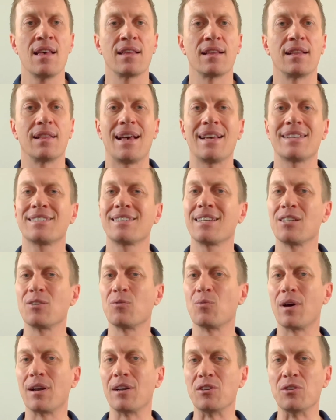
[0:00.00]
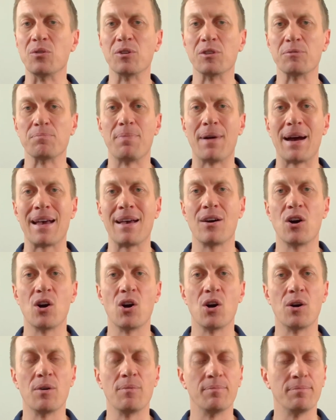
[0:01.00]
The last thing you want to do is buy a
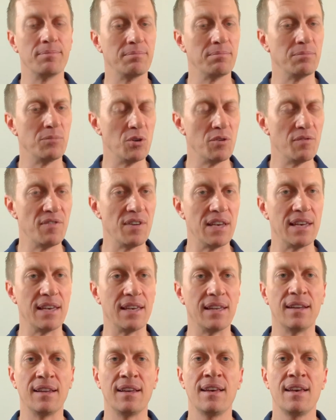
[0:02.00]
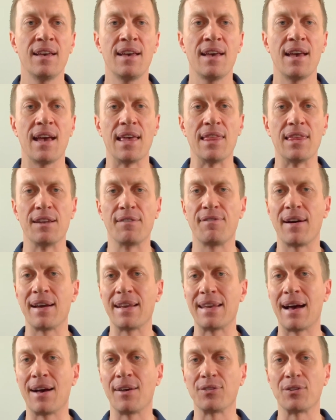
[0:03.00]
home, move in, and then
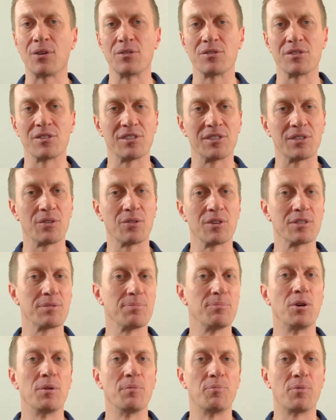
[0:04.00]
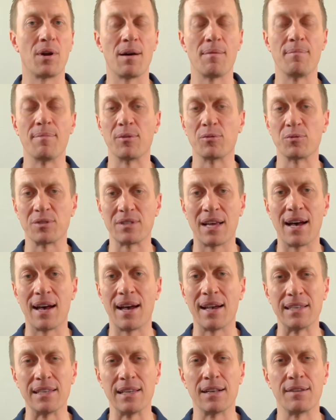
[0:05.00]
find out there's a serious mold problem that was not
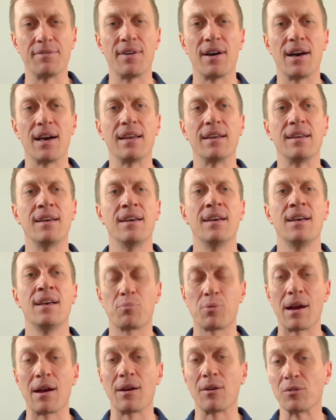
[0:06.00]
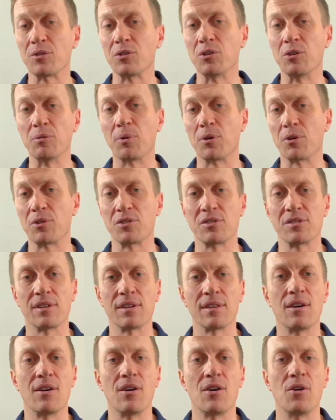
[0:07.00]
identified prior to you
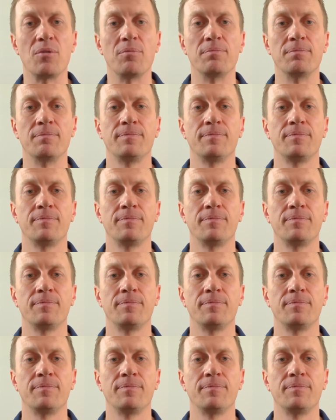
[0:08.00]
purchasing the home.